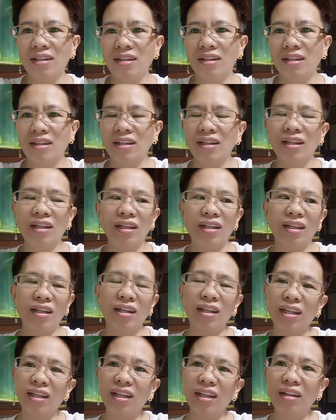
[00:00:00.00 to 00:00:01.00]
Ay,
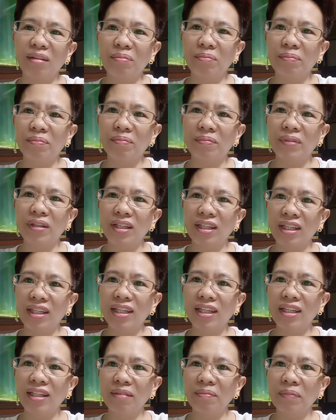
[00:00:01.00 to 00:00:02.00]
ang
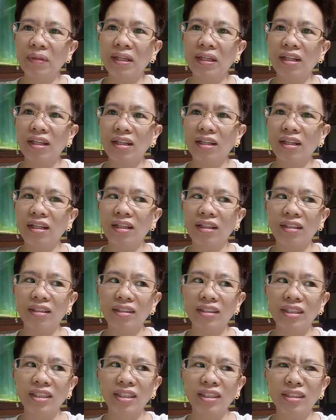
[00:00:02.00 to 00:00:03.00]
hirap talaga.
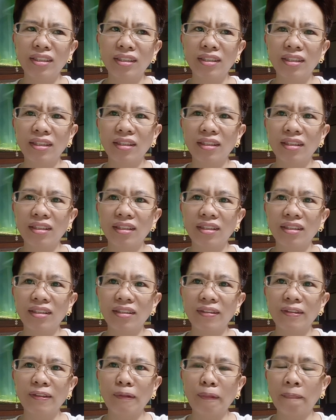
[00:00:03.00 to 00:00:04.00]
It's
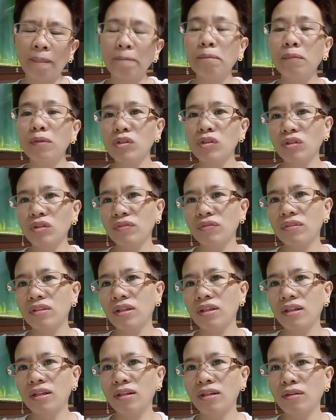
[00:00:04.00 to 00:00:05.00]
most of
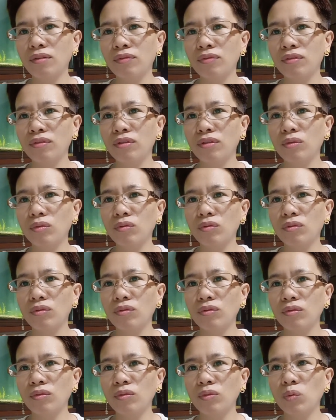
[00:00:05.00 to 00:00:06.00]
the
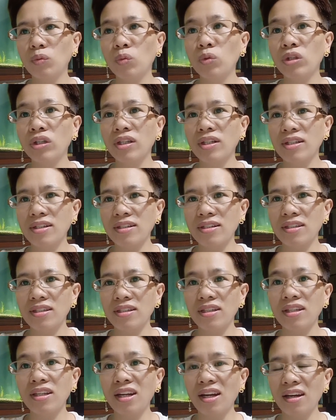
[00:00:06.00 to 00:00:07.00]
workers
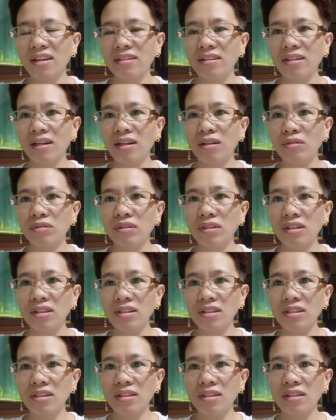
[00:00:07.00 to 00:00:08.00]
in other
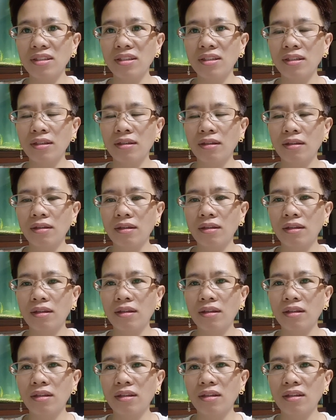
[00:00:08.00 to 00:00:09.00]
countries,
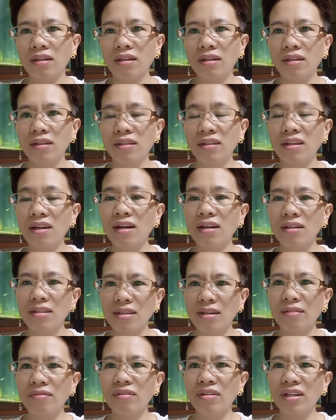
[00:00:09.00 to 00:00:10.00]
they are
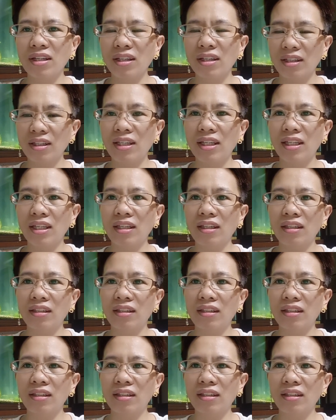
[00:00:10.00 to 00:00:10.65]
suffering really.